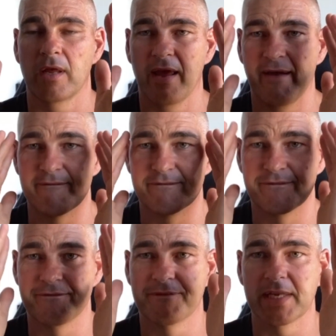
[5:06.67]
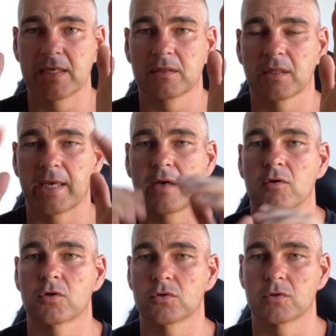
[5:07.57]
and feel how
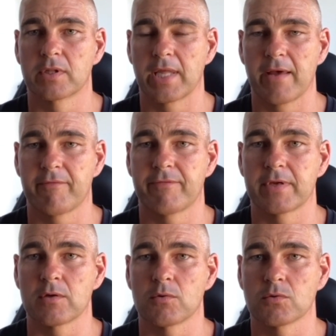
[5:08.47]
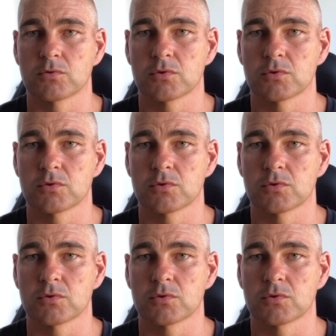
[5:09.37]
good that feels.